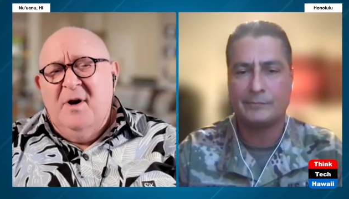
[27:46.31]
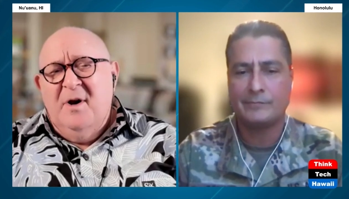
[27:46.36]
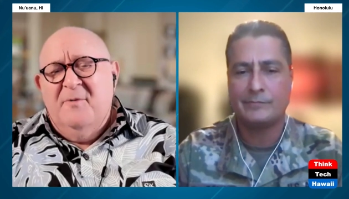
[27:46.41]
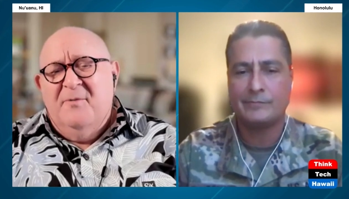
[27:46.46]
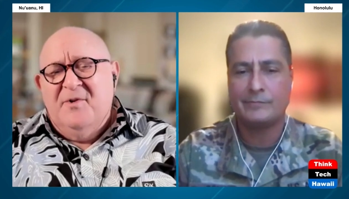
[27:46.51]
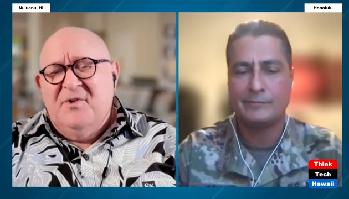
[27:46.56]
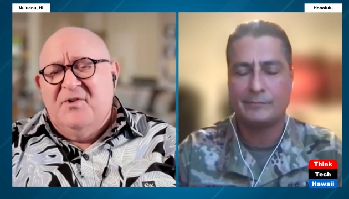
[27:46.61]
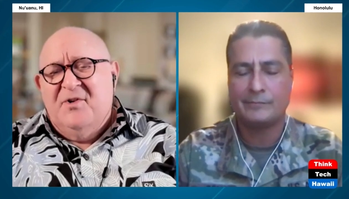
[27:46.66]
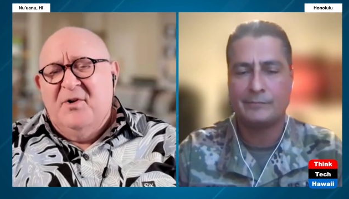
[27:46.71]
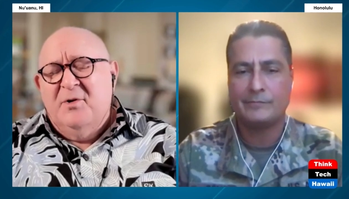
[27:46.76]
Speaker 1: a
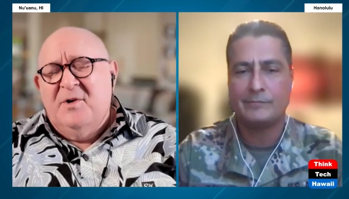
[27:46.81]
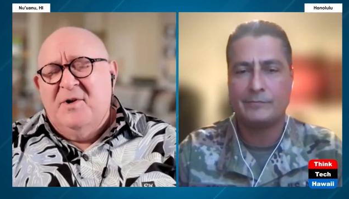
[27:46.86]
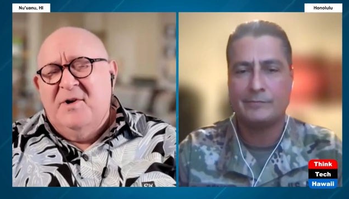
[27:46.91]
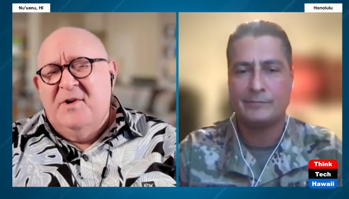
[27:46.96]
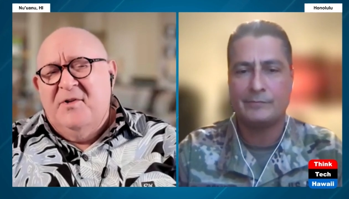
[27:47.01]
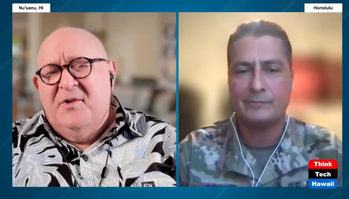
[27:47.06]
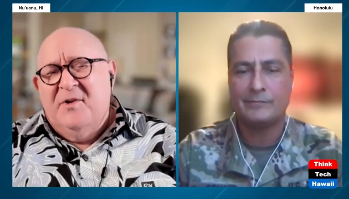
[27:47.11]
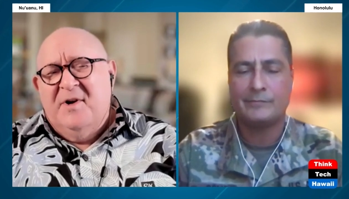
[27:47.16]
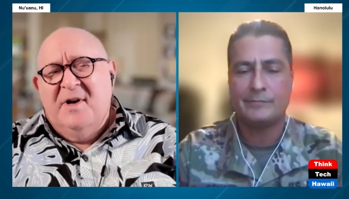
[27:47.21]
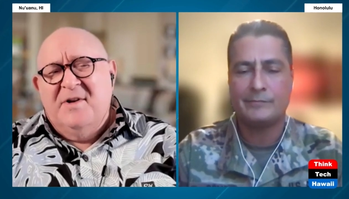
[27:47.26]

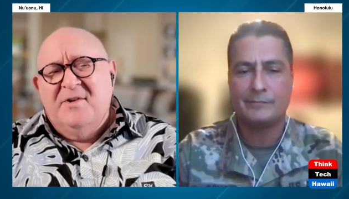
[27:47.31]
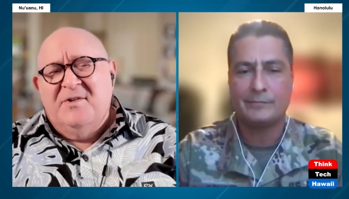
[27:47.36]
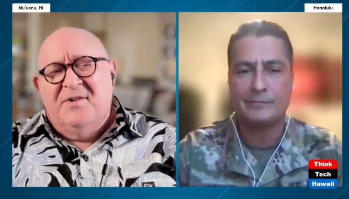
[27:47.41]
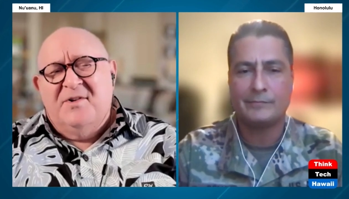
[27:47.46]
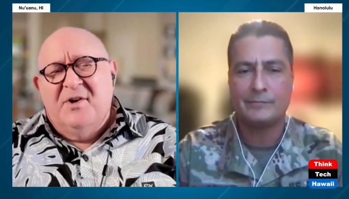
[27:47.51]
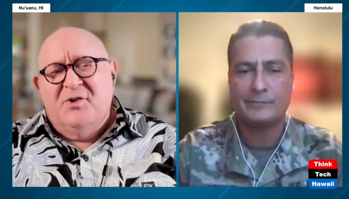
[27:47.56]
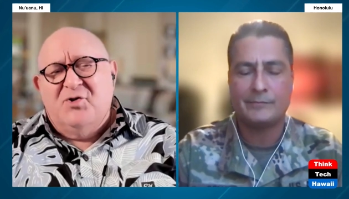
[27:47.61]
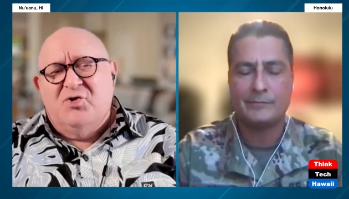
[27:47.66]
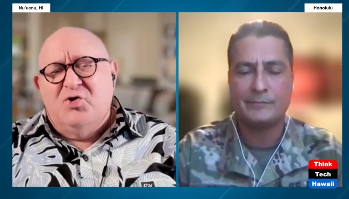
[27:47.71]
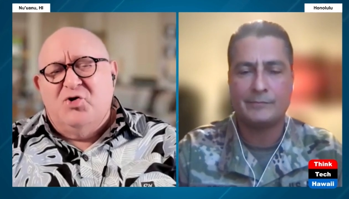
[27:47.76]
facility that has
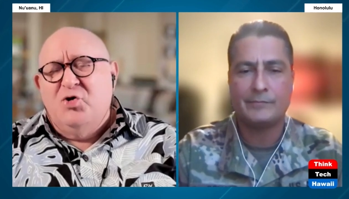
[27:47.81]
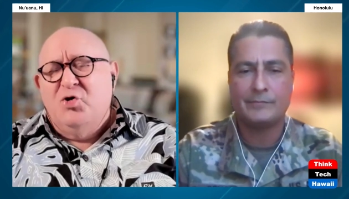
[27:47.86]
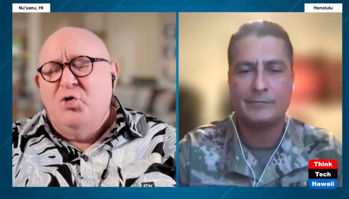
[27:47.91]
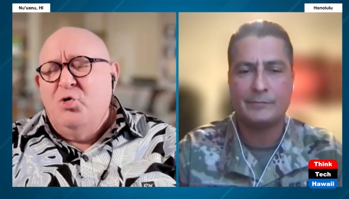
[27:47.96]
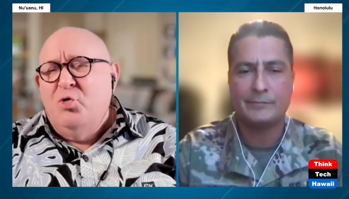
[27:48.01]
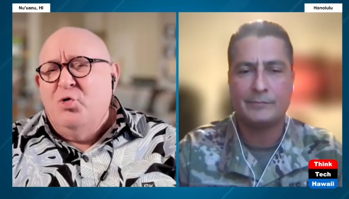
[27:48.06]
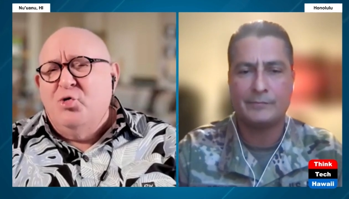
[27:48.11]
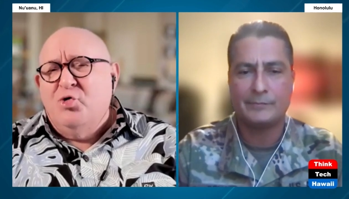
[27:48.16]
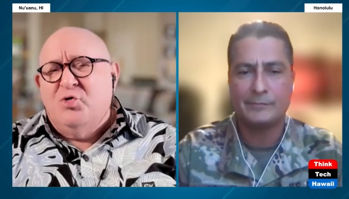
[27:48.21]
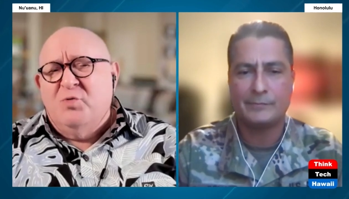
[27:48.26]
such
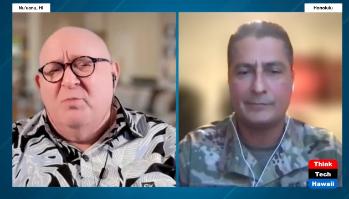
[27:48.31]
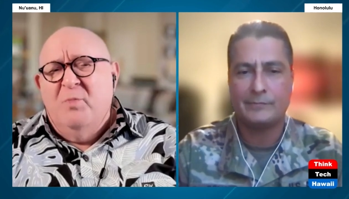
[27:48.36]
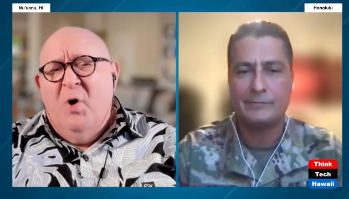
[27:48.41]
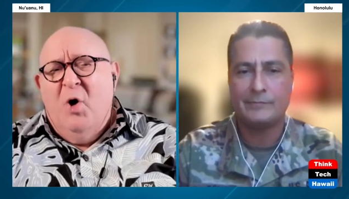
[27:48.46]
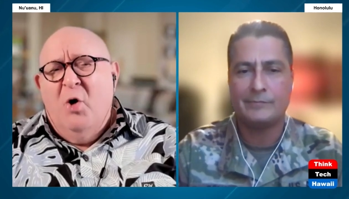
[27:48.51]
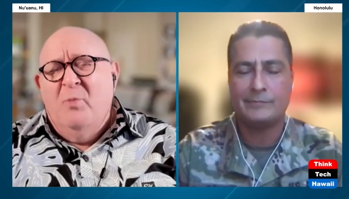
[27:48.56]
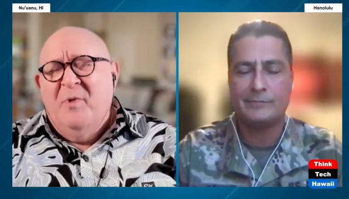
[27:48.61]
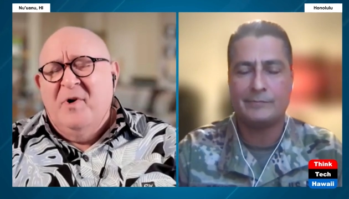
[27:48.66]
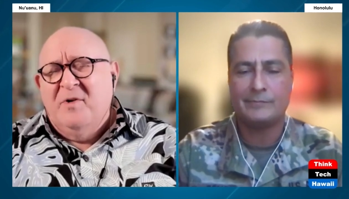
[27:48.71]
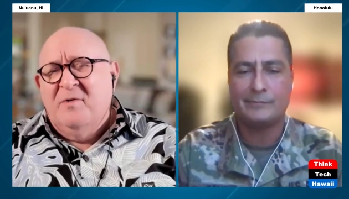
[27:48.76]
huge
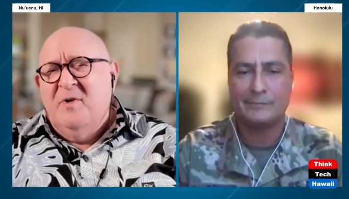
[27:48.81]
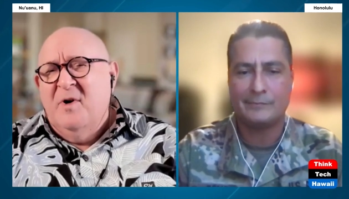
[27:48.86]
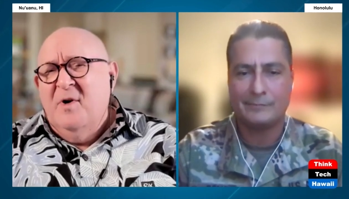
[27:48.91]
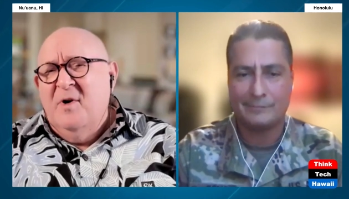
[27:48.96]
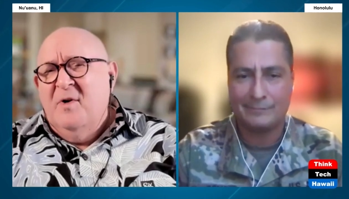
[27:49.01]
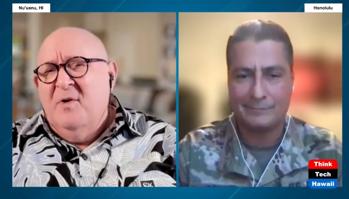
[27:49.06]
moment